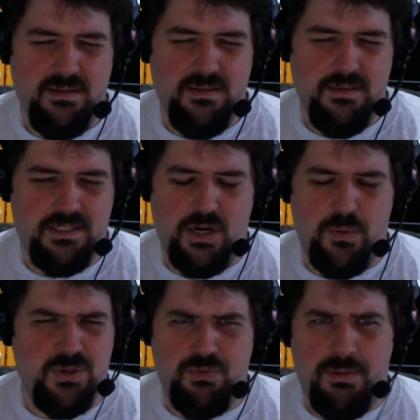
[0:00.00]
Star
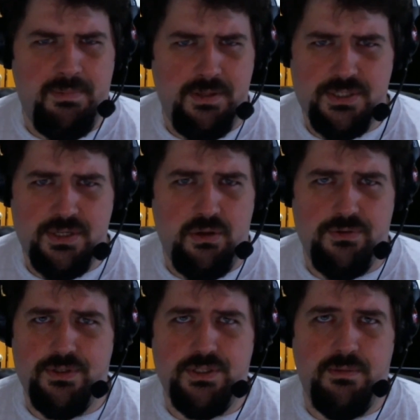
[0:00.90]
Wars Rebel
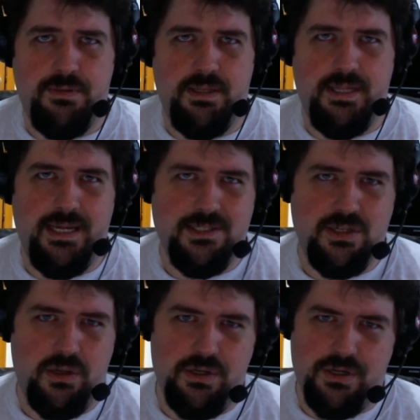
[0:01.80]
Assault or something like that
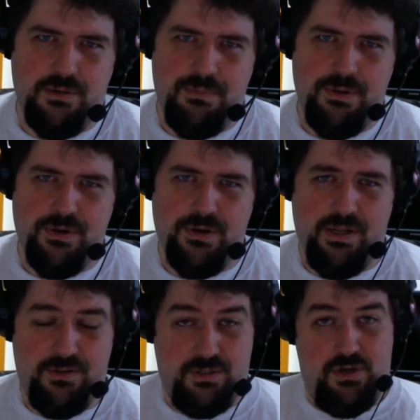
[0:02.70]
installed on your computer, and
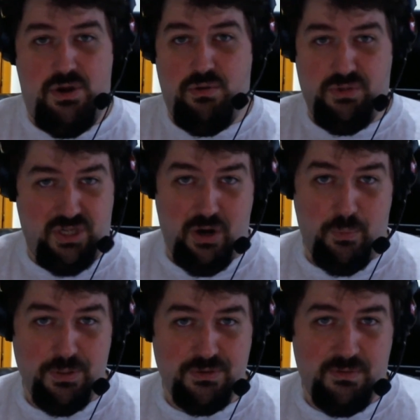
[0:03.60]
there's a new Star
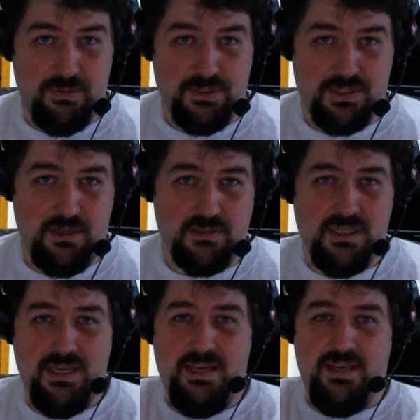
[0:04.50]
Wars Rebel Assault,
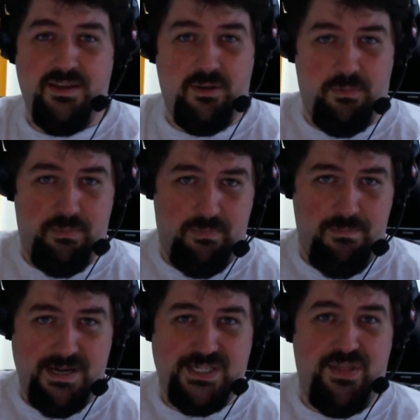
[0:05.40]
it'll
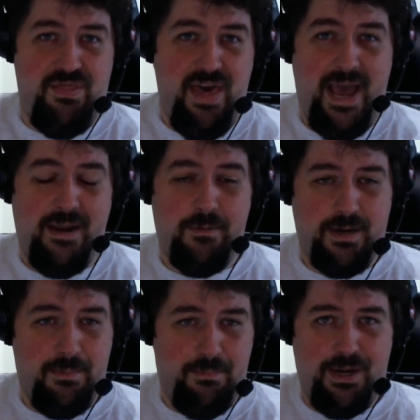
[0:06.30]
mention that. It'll
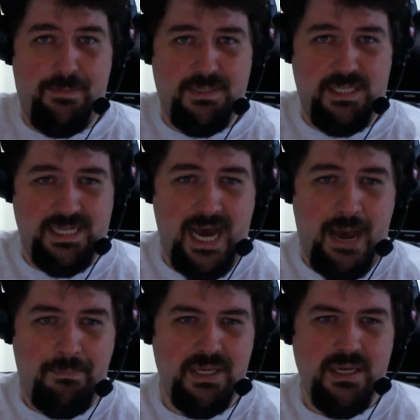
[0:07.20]
kind of bring it up to the
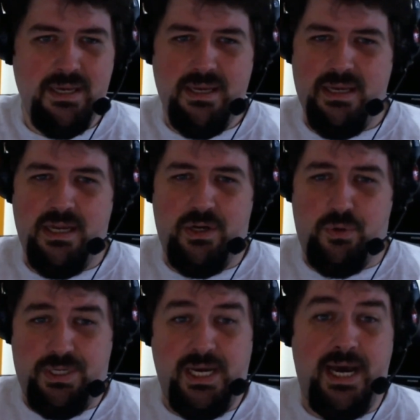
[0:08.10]
top. And
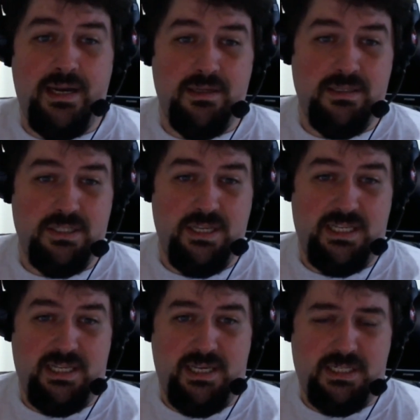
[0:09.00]
Cortana
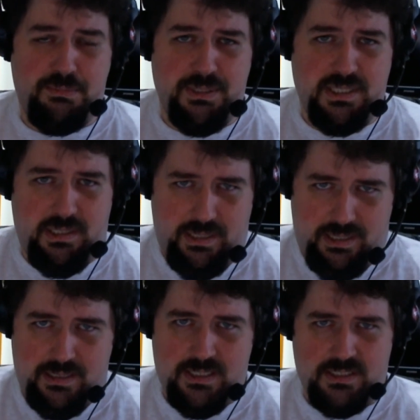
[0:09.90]
explicitly
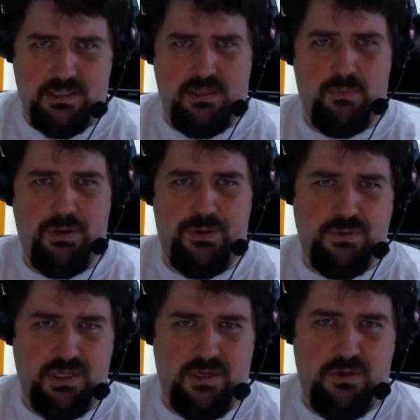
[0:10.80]
is the one who's
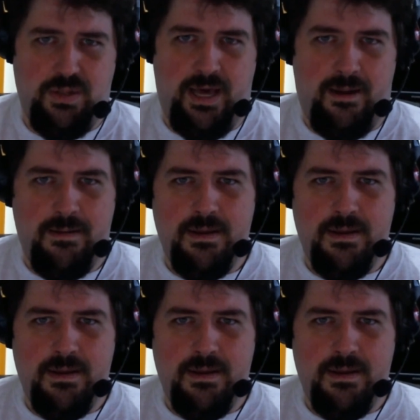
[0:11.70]
going to do that.